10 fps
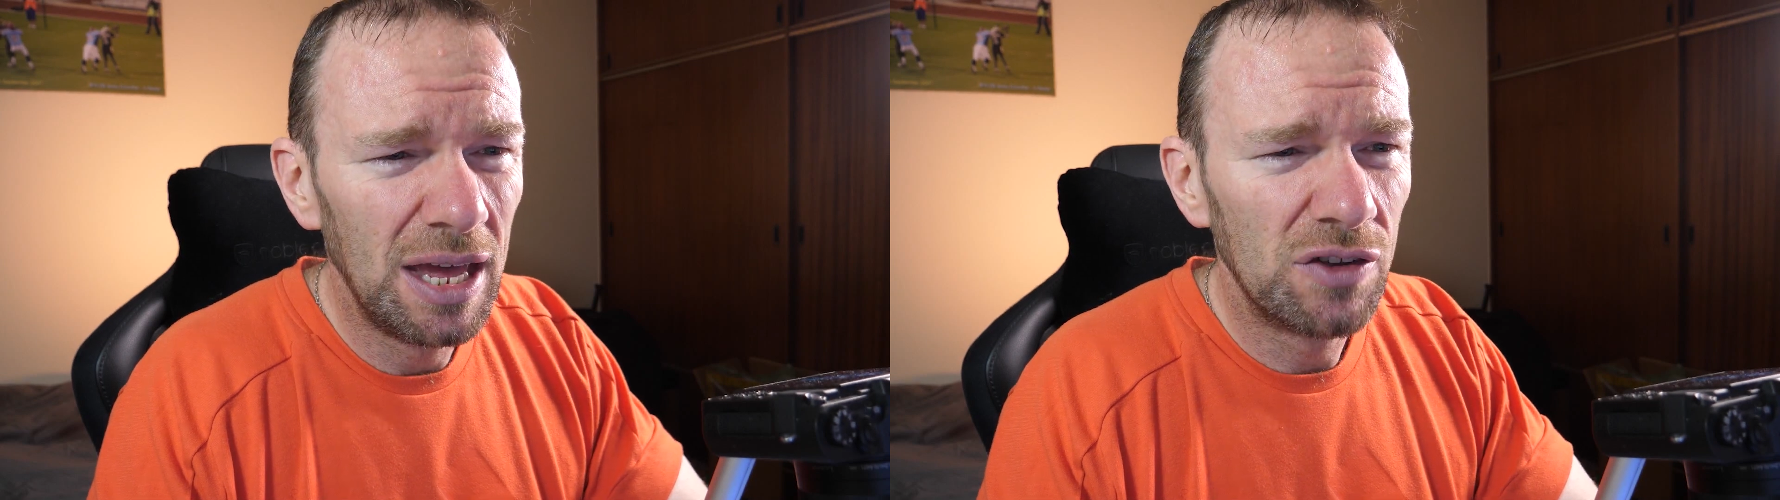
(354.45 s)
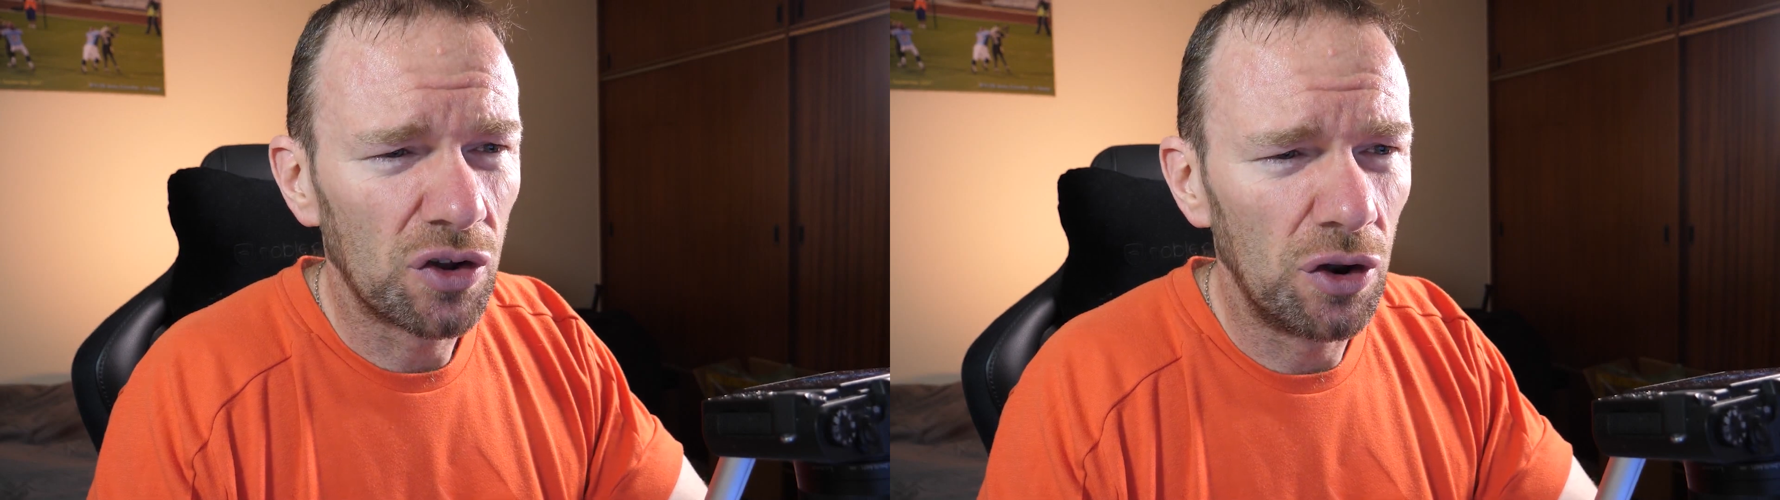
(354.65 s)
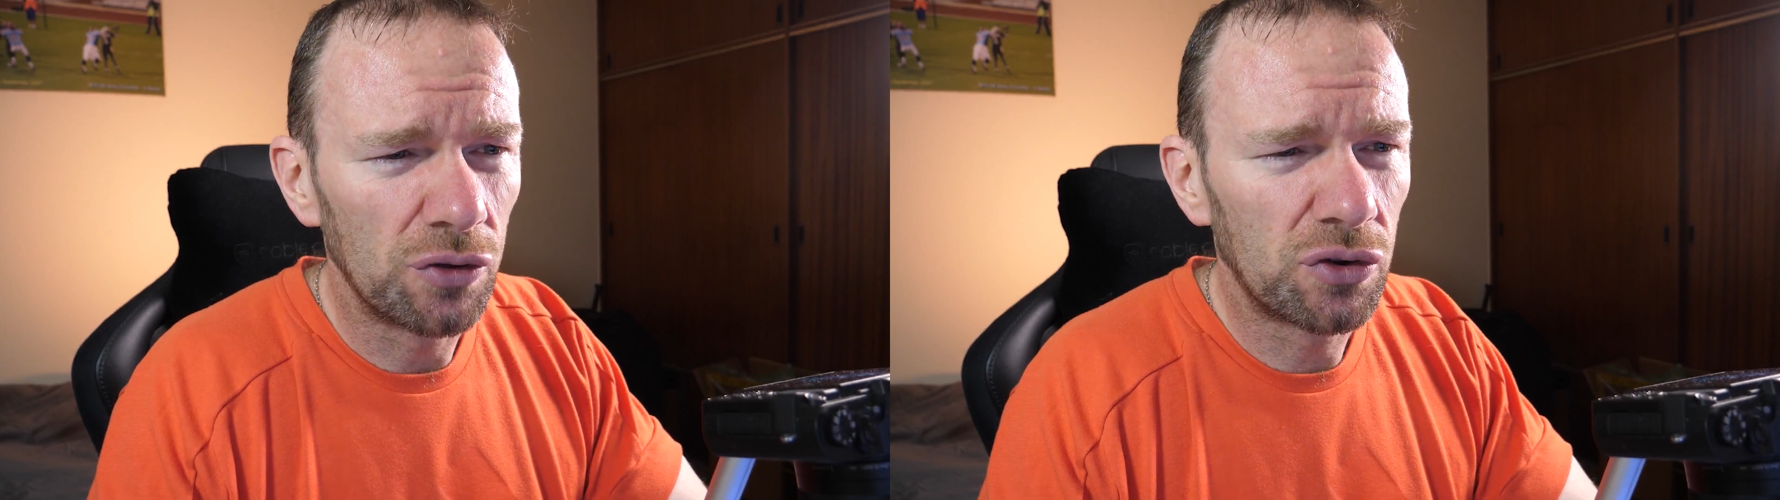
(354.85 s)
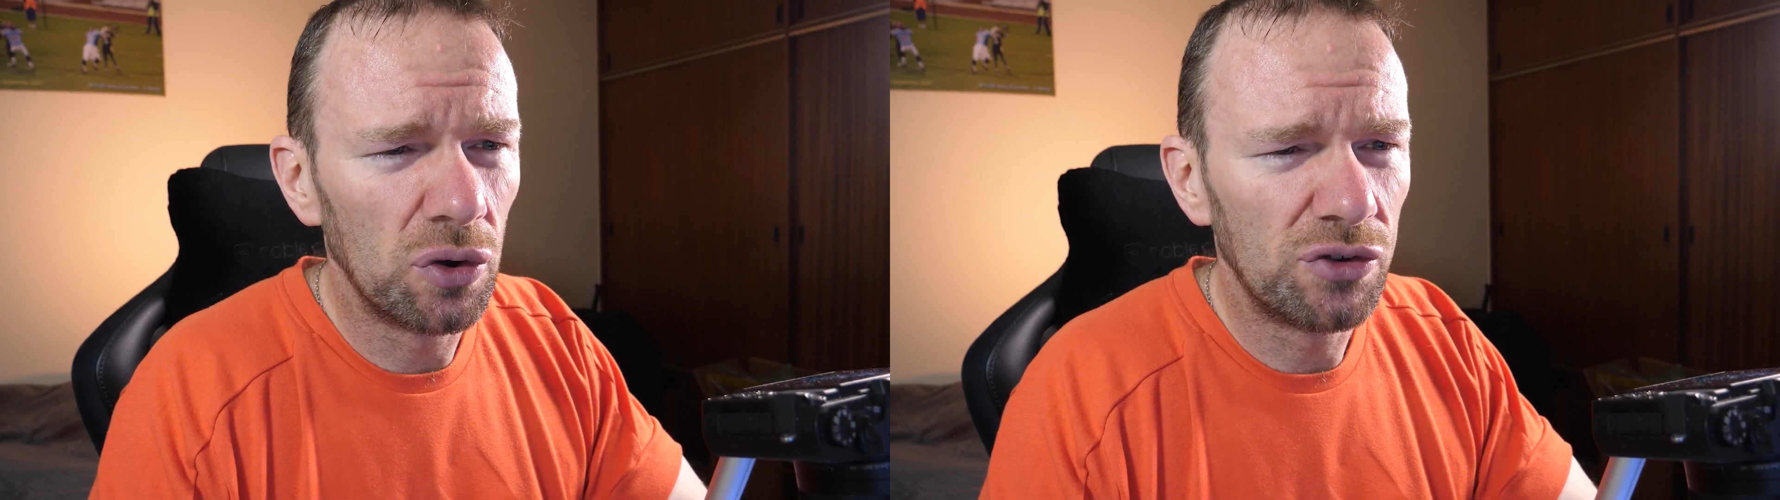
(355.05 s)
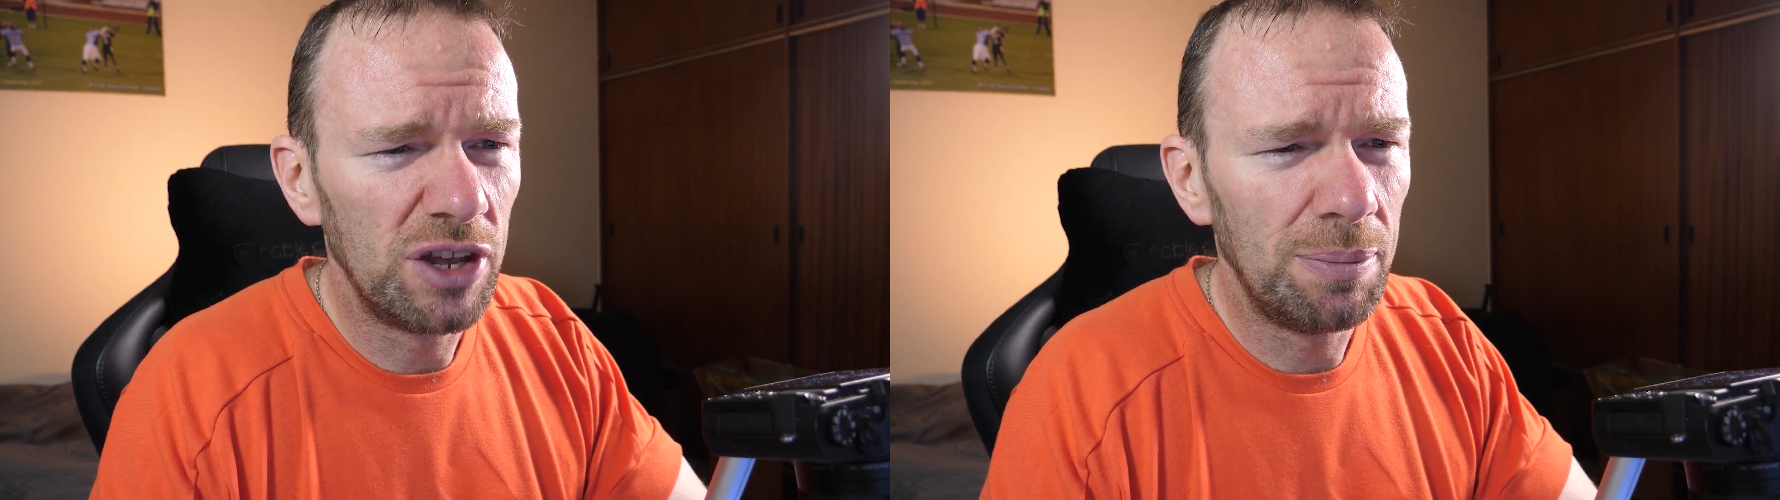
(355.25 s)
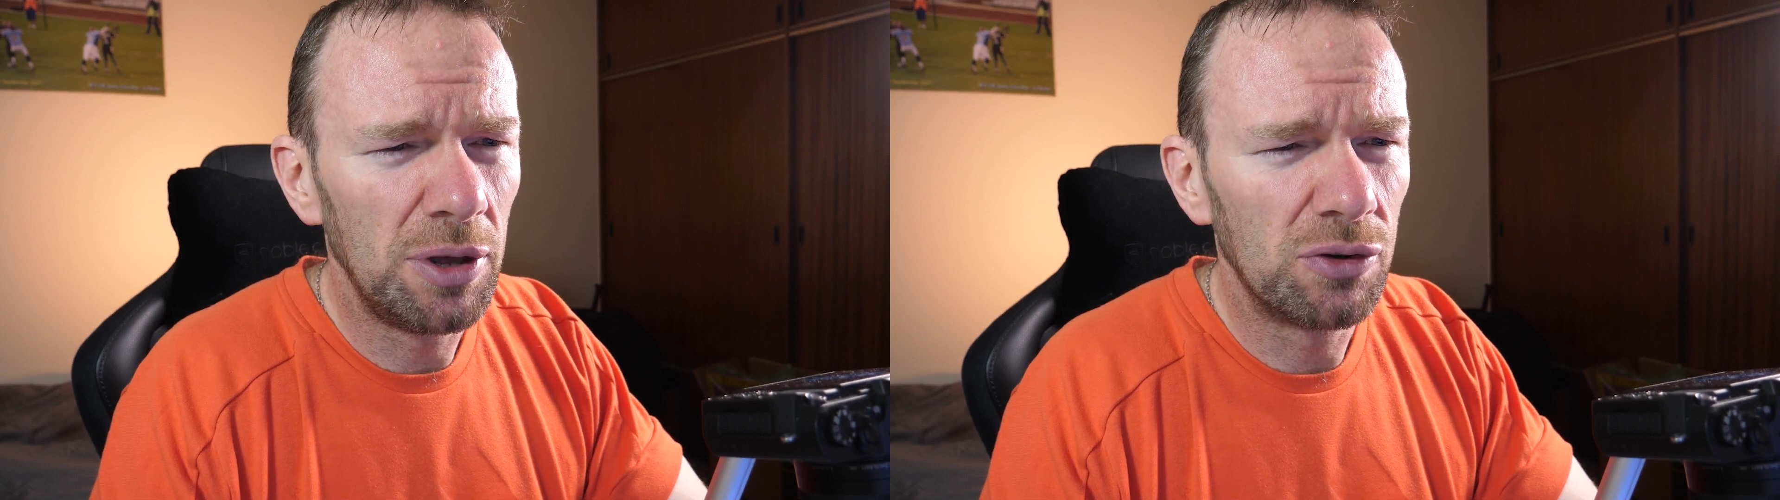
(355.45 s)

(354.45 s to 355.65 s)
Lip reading: It's got an octa-core CPU,